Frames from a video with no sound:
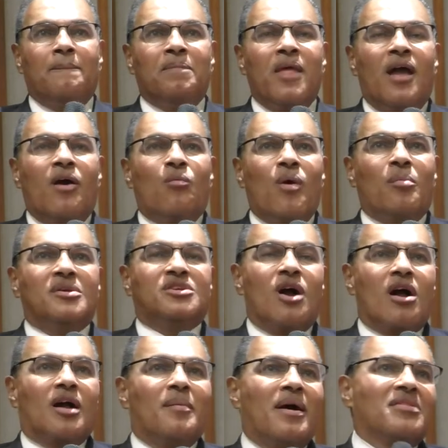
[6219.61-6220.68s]
When we
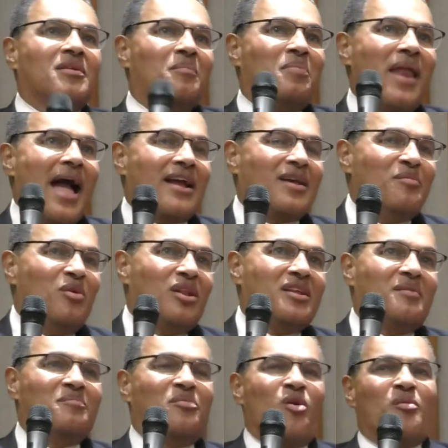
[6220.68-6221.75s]
talk about the black community
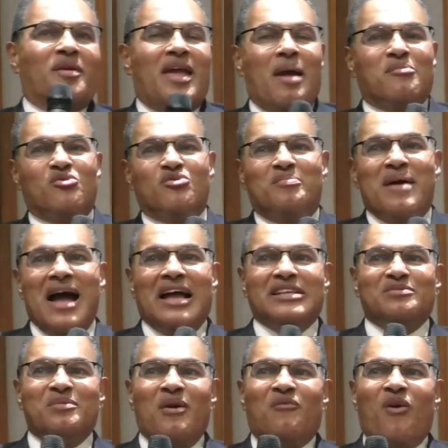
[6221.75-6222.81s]
in Birmingham, it reminds
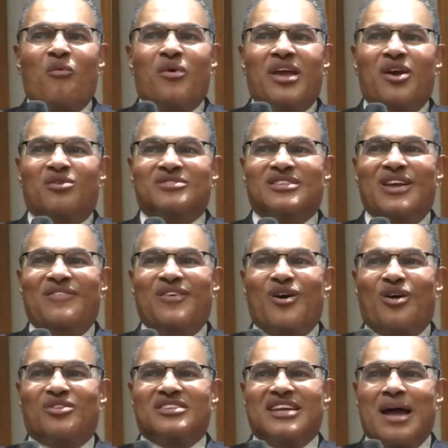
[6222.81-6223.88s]
me of what we hear on TV
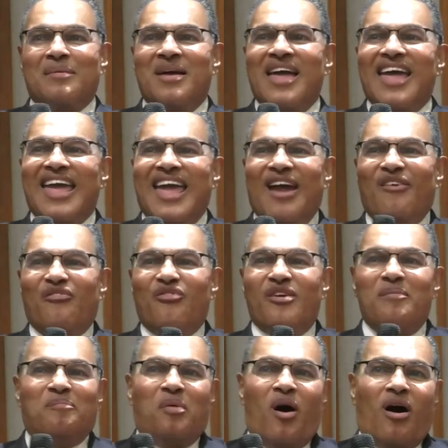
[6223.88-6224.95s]
all the time. Every
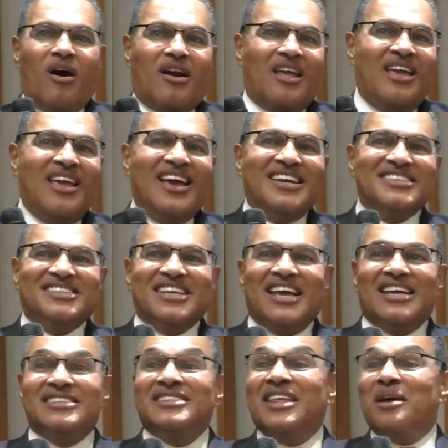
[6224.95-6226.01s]
party
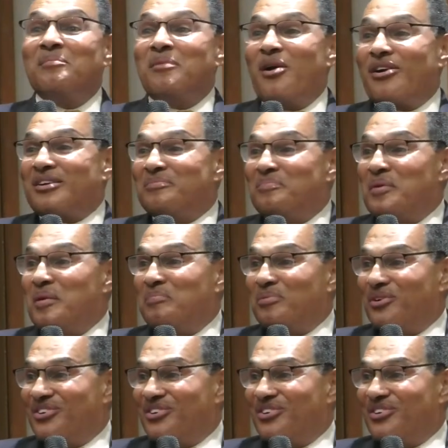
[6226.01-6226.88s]
says the American people.